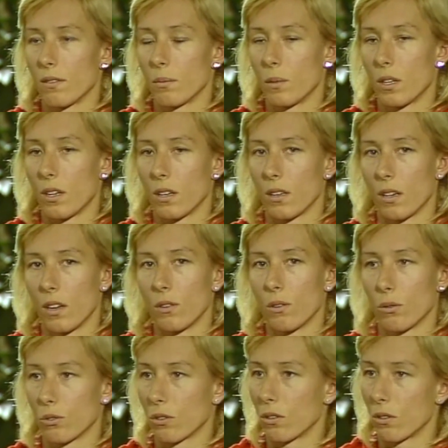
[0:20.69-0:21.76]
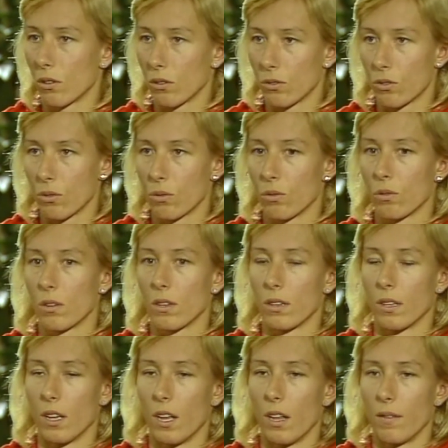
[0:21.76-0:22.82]
I mean, I knew I was going to go to school and
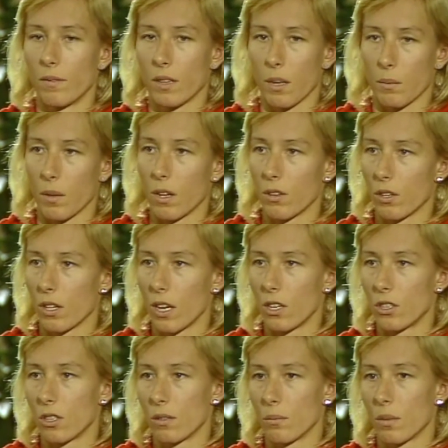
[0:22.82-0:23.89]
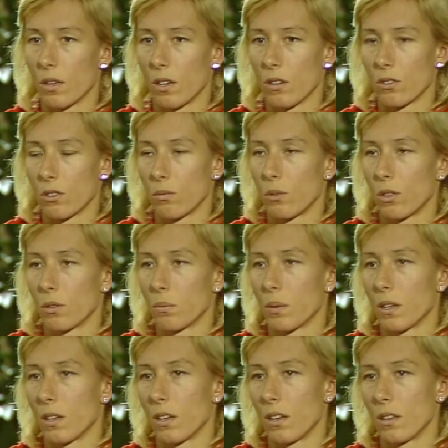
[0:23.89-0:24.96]
get my education, but I also wanted to
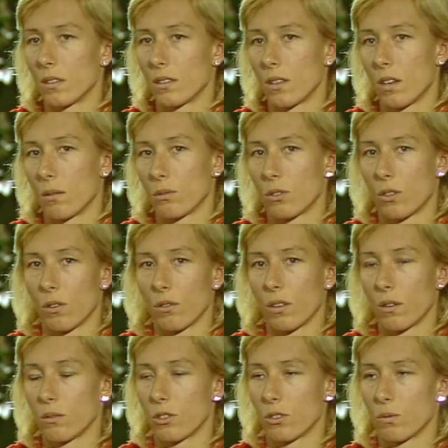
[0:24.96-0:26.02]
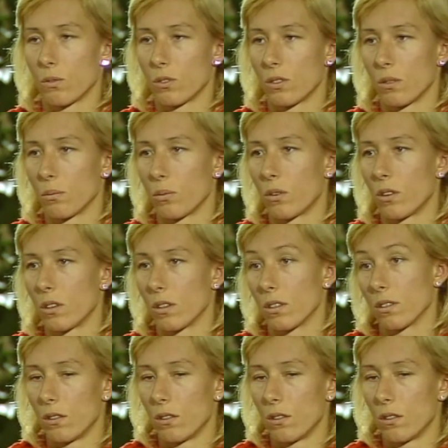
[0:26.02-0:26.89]
play tennis, and I was told that it just wasn't important.